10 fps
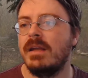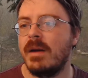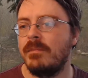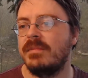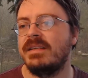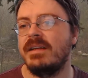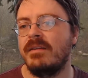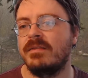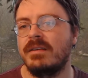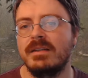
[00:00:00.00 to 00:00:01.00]
Yep,
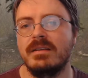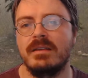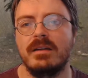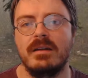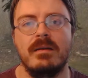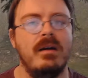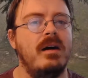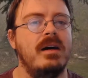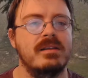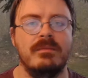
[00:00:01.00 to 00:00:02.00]
definitely deleted it.
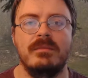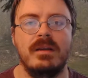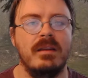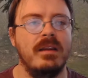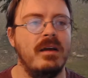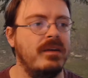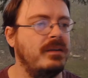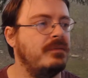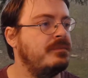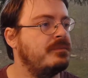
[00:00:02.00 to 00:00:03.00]
Awesome. Love
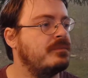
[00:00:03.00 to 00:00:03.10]
it.